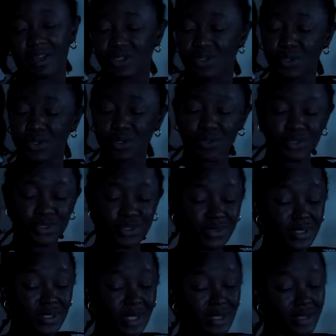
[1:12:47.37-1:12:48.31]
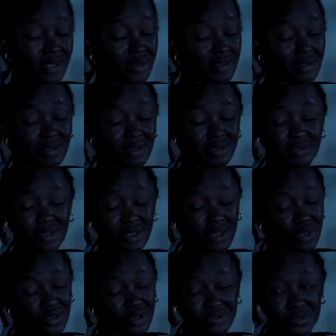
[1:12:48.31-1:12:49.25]
I told you that girl never
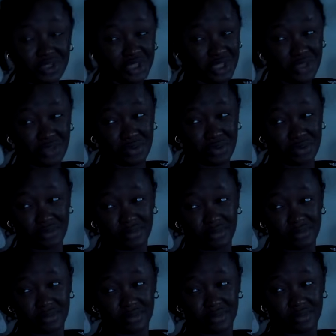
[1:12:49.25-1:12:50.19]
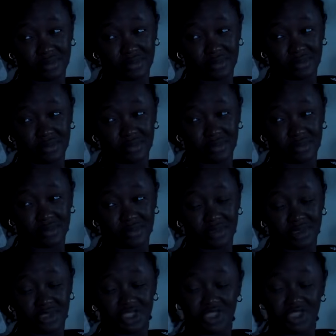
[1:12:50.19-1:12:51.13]
loved you.
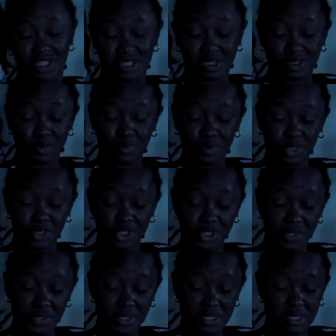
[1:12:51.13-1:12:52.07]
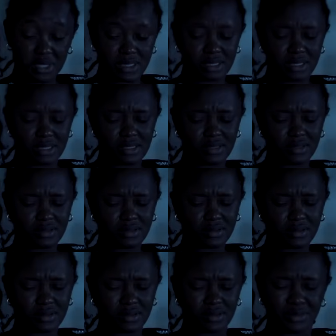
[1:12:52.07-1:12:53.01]
She's an opportunist,
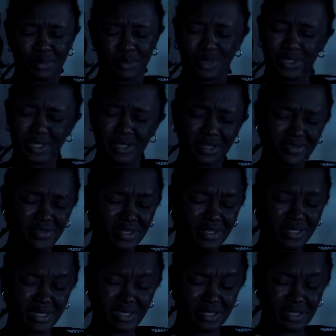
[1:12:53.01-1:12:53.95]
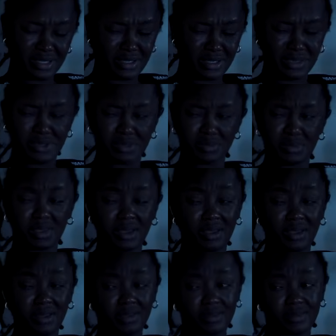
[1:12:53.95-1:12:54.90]
but you never listened to me.